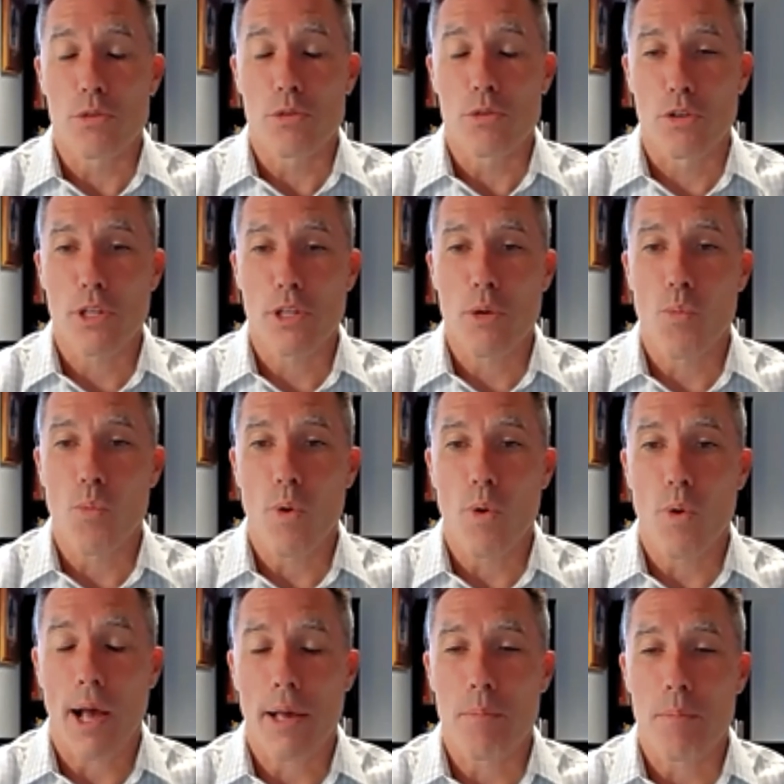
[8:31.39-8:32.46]
Certainly
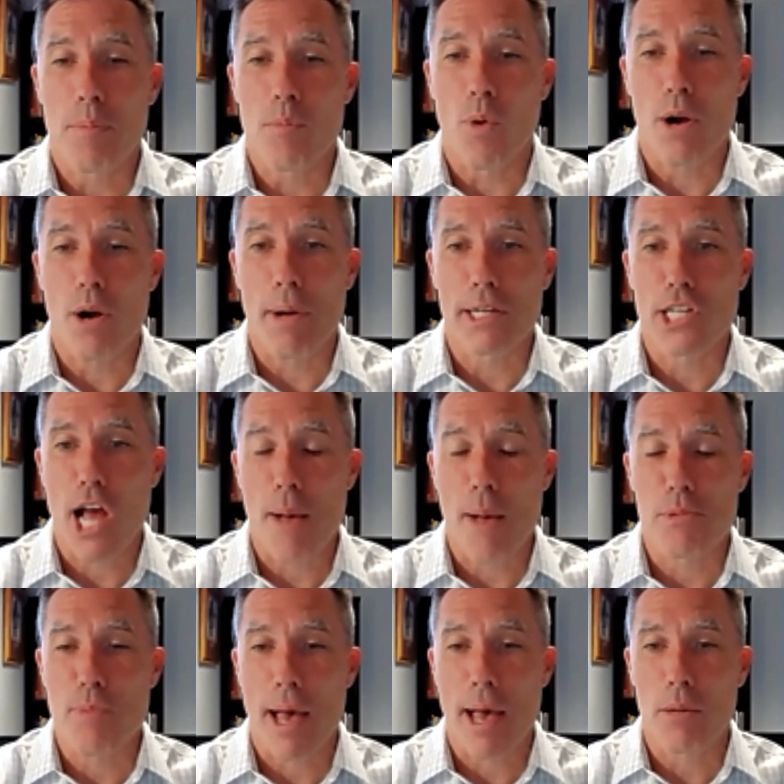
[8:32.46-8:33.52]
one of my
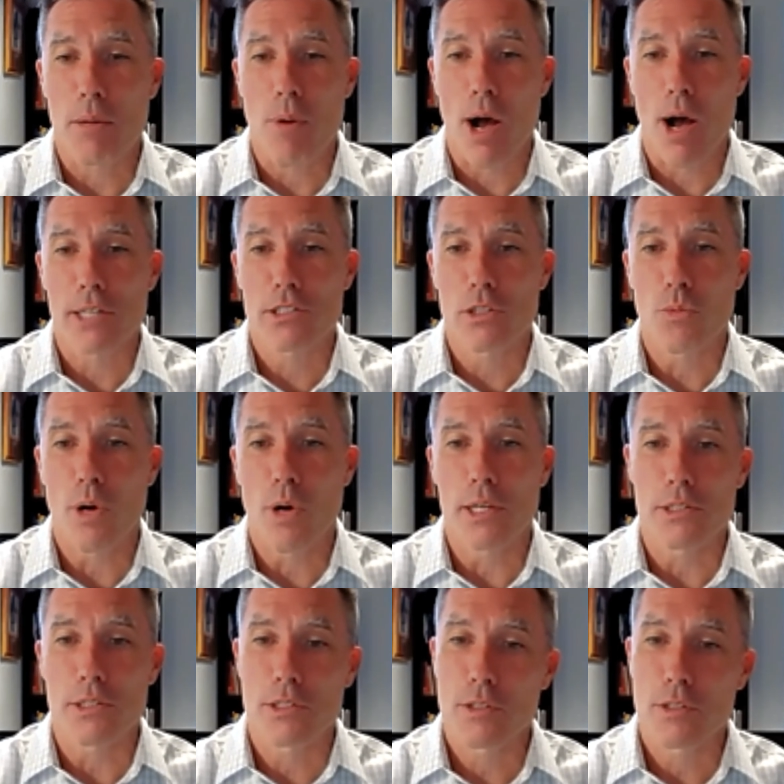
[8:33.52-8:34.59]
jobs back in Boston
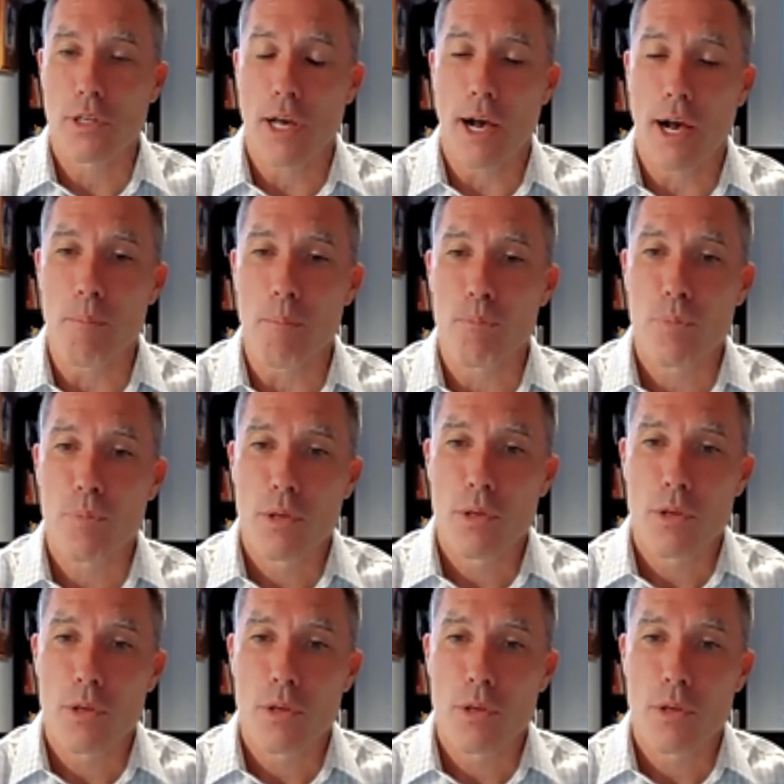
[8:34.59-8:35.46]
was, I